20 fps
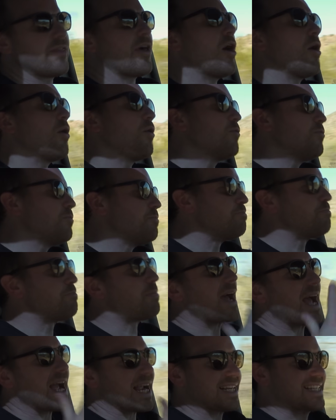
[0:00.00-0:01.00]
the whole
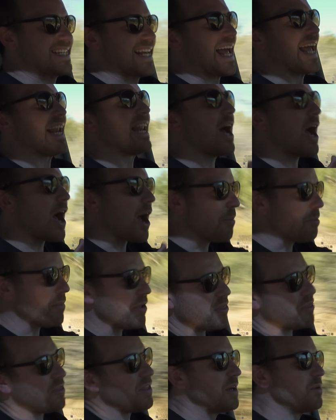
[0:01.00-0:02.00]
Baghdad
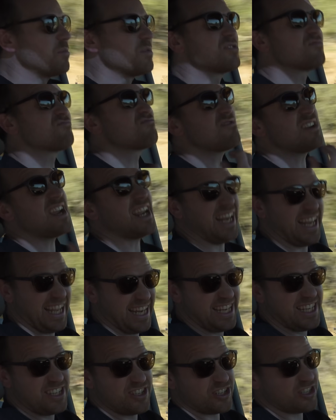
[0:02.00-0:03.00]
Hummer thing was
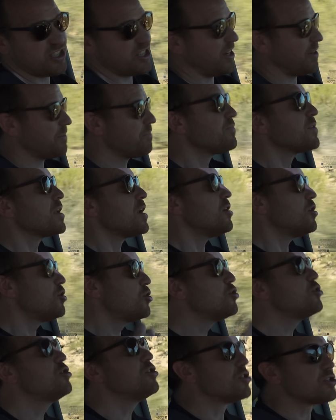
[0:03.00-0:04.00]
really just a good